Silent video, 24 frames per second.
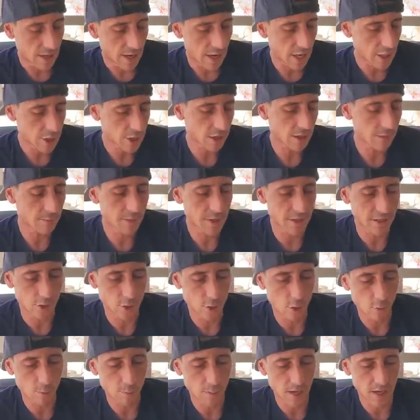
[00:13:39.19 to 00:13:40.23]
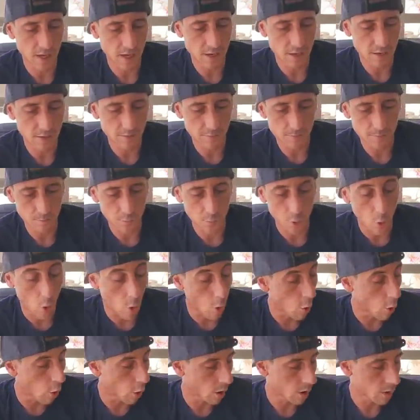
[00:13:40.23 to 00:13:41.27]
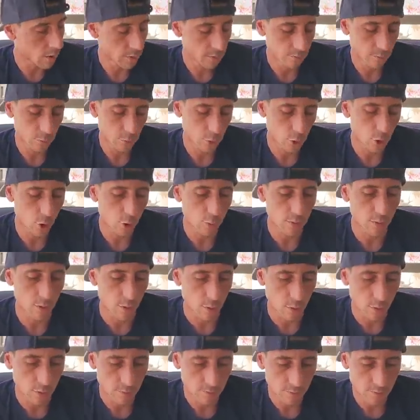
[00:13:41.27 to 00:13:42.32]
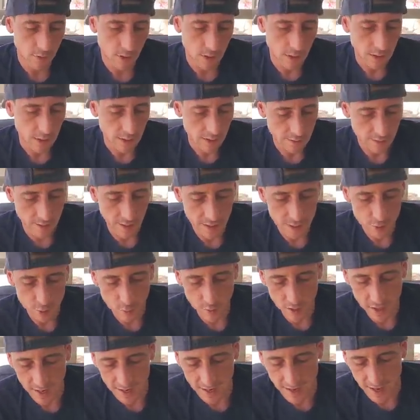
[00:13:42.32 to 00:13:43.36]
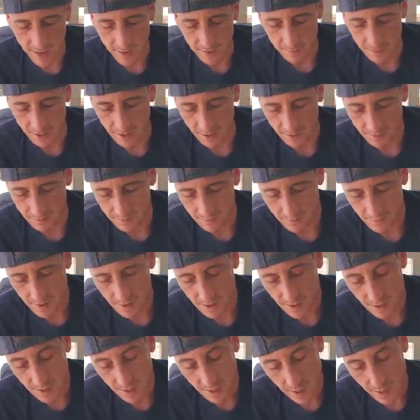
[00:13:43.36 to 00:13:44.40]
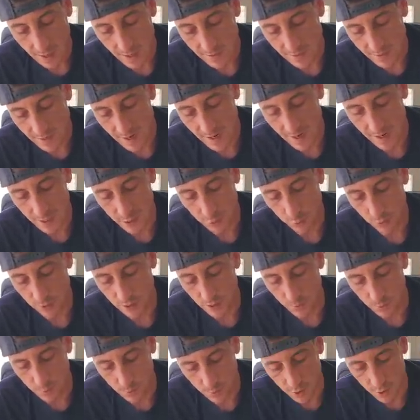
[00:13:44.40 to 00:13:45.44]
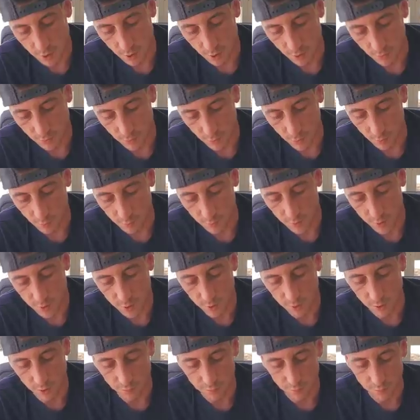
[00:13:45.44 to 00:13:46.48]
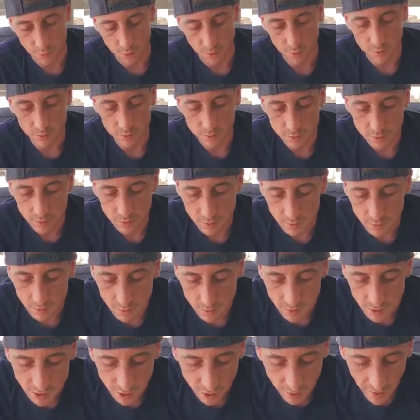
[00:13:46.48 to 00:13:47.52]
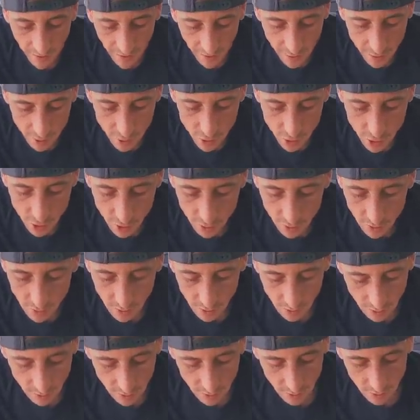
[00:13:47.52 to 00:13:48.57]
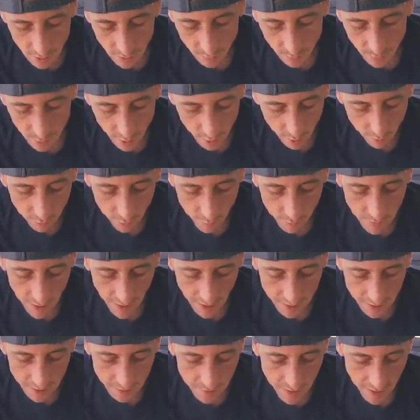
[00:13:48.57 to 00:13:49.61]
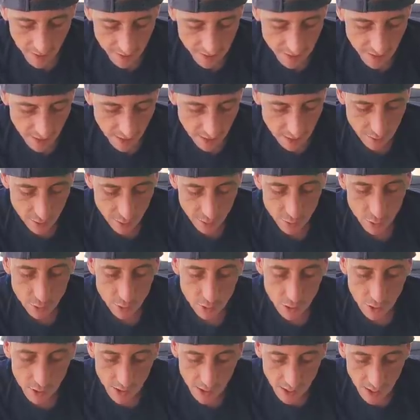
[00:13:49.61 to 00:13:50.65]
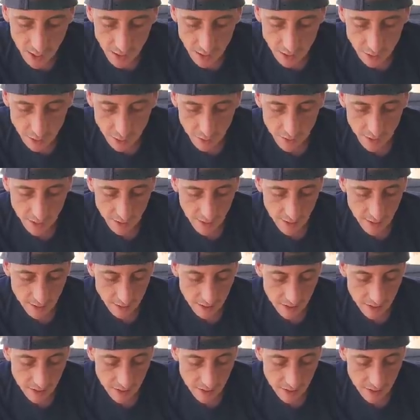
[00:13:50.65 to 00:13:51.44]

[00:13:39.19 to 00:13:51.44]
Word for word: I should have played two pink or two blue. That's what I got, man. And this was a beautiful, beautiful scratch. Beautiful back-to-back -back ticket, 38, 39.